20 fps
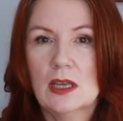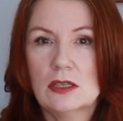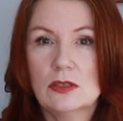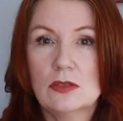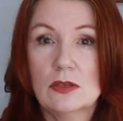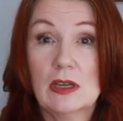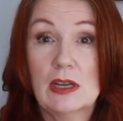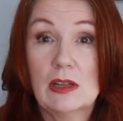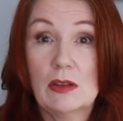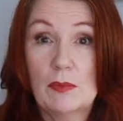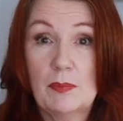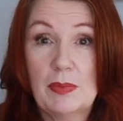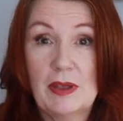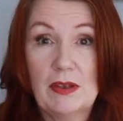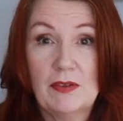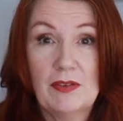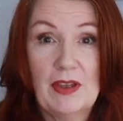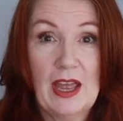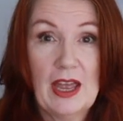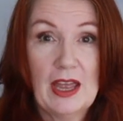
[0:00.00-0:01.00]
do a little bit
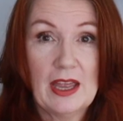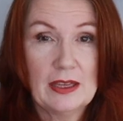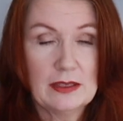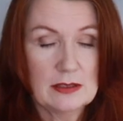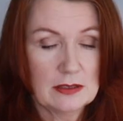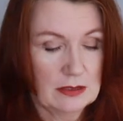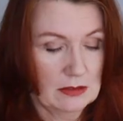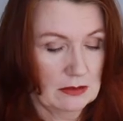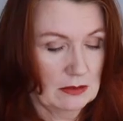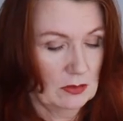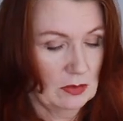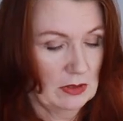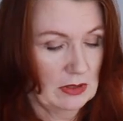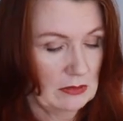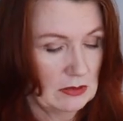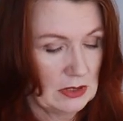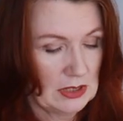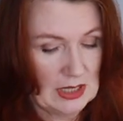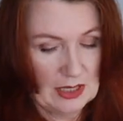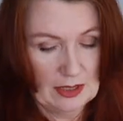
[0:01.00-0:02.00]
of hand
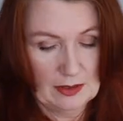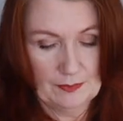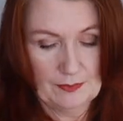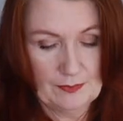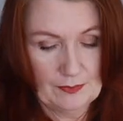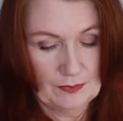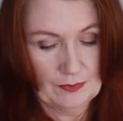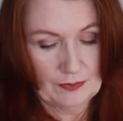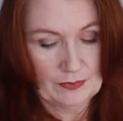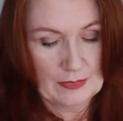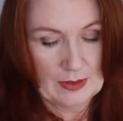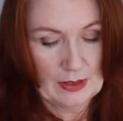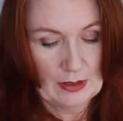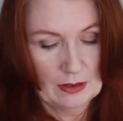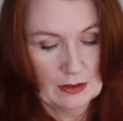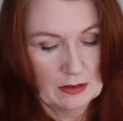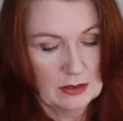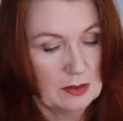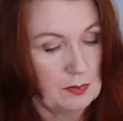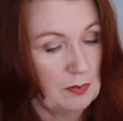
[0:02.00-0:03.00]
quilting
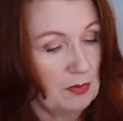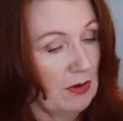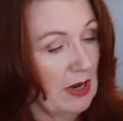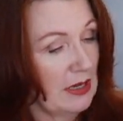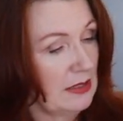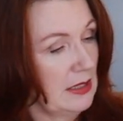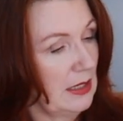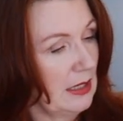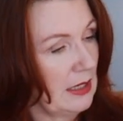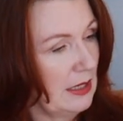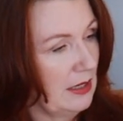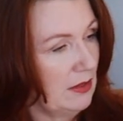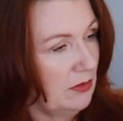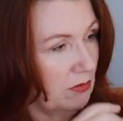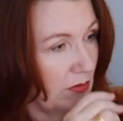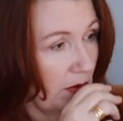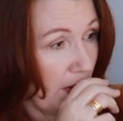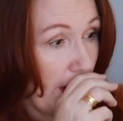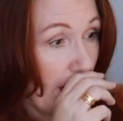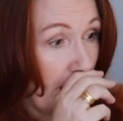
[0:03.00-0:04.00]
sporadically
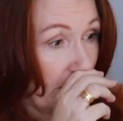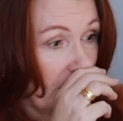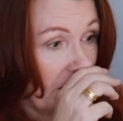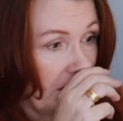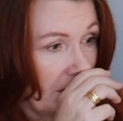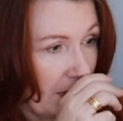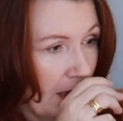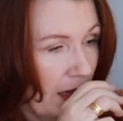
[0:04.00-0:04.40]
throughout.